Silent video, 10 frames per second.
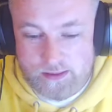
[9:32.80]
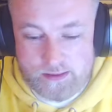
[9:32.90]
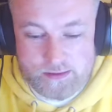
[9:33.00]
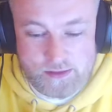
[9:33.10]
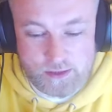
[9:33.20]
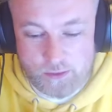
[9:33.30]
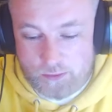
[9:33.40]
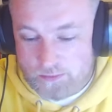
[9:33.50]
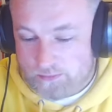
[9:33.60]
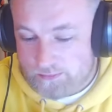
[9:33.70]
So
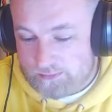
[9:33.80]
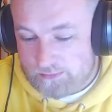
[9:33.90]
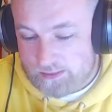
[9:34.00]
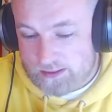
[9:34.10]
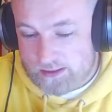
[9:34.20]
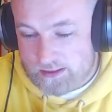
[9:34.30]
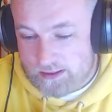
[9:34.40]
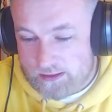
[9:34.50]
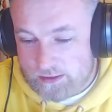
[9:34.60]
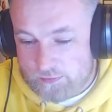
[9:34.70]

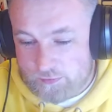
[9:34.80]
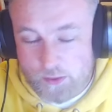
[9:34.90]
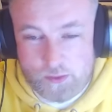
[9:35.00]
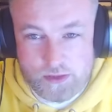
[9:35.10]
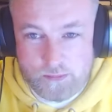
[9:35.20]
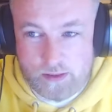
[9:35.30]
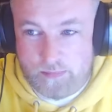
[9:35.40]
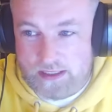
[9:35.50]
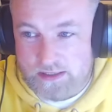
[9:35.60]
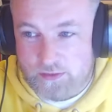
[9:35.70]
the fuel's going to be a
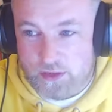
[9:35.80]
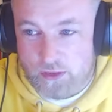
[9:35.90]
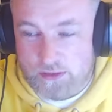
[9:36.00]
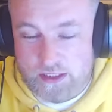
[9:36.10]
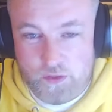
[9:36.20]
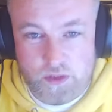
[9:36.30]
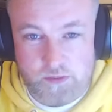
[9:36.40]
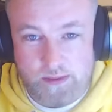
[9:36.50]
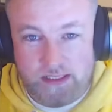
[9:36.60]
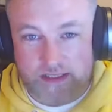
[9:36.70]
massive shortage, which
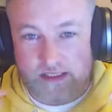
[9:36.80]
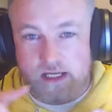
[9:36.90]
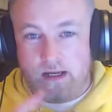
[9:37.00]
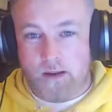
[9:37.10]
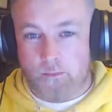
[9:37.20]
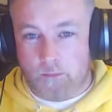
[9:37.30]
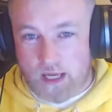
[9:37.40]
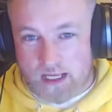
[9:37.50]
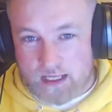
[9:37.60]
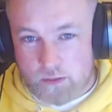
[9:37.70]
means
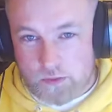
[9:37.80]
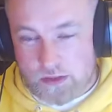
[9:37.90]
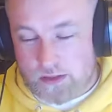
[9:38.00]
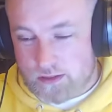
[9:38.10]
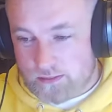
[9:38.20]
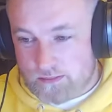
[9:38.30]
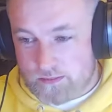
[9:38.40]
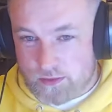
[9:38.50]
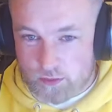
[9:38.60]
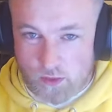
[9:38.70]
blackouts.
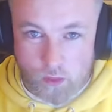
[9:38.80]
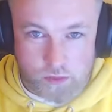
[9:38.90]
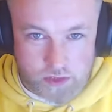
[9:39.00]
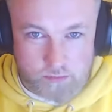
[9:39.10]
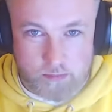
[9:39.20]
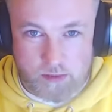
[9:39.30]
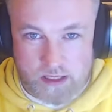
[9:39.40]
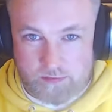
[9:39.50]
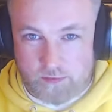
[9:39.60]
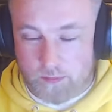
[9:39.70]
So we're always going to be
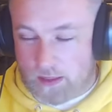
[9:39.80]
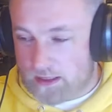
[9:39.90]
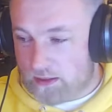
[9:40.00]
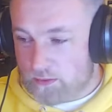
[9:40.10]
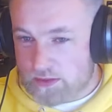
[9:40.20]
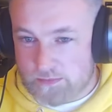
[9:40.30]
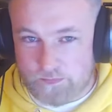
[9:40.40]
prepared for a blackout.